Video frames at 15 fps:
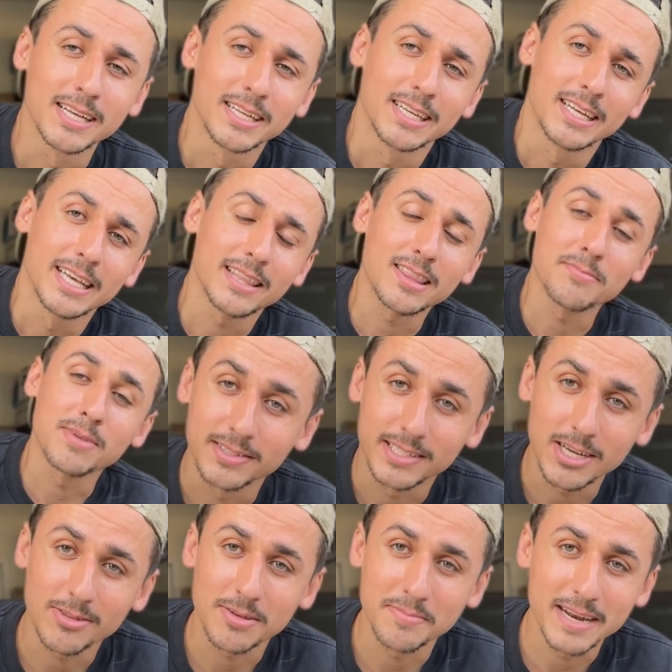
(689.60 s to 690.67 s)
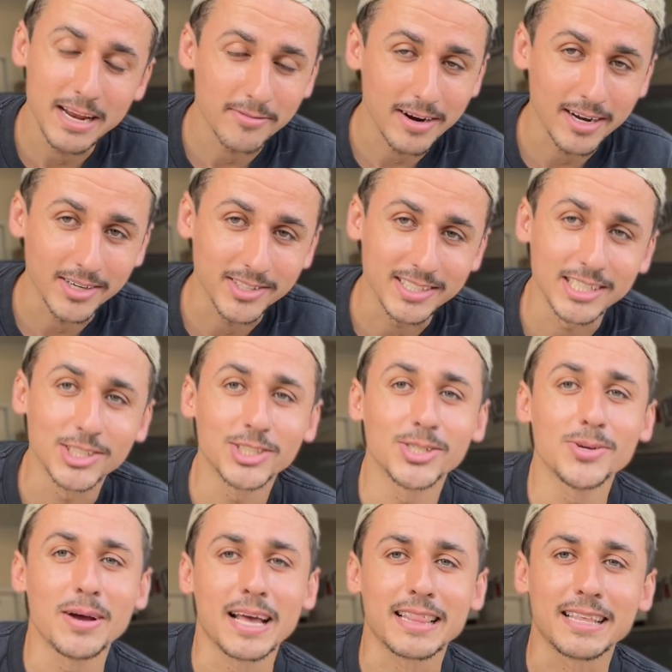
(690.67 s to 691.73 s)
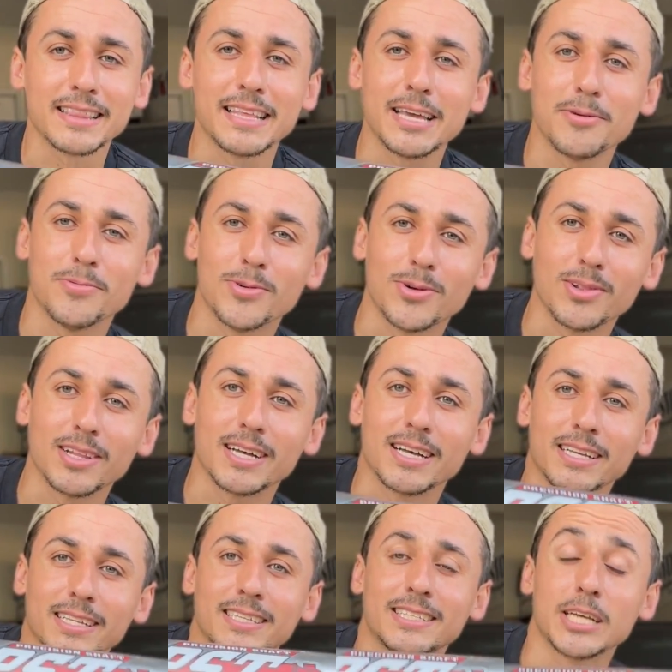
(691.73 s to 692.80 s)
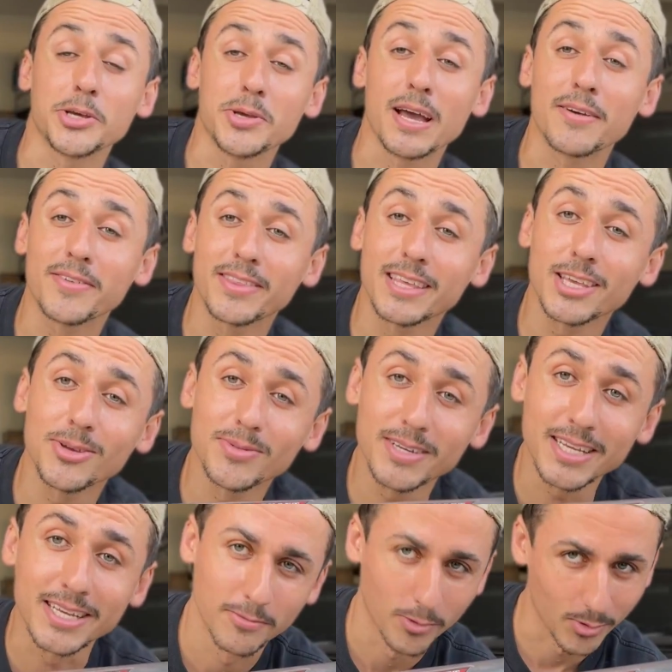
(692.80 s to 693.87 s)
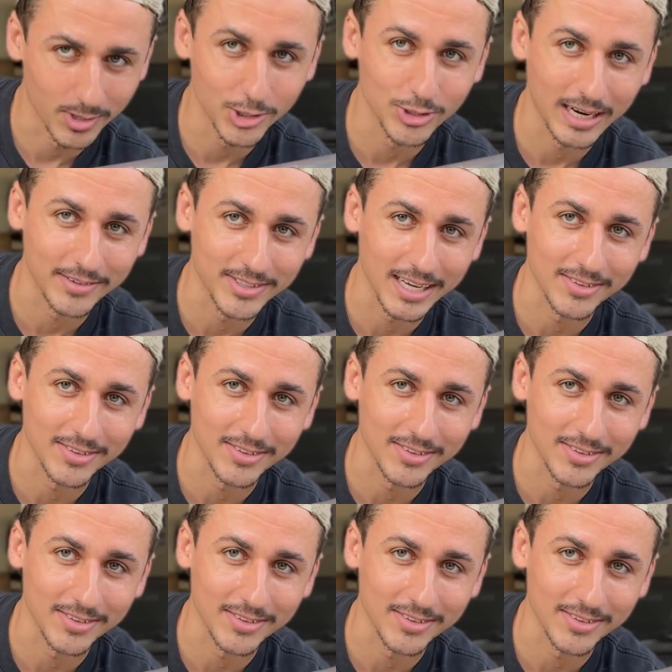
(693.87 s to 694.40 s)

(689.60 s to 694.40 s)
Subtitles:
hit them up, tell them Nate Ryder sent you, and then they will tell you everything you need for the drive shaft.